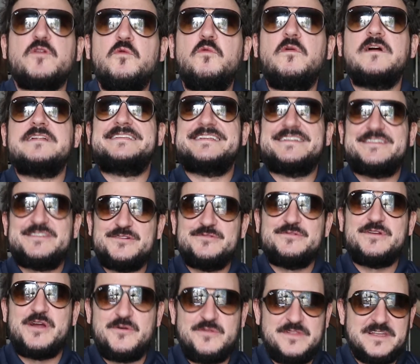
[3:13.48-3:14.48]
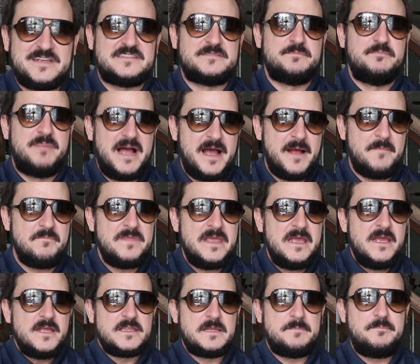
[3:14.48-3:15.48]
the ones that do know this, but
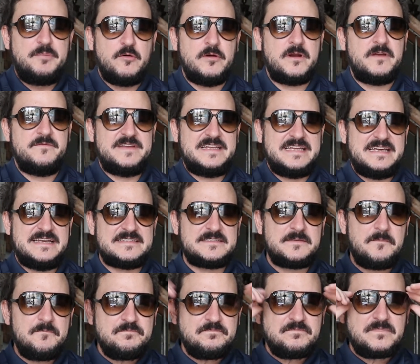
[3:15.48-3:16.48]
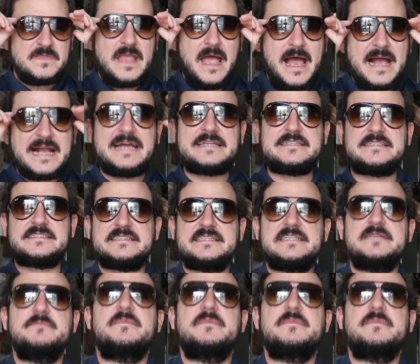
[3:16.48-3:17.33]
the point of it is, I got to see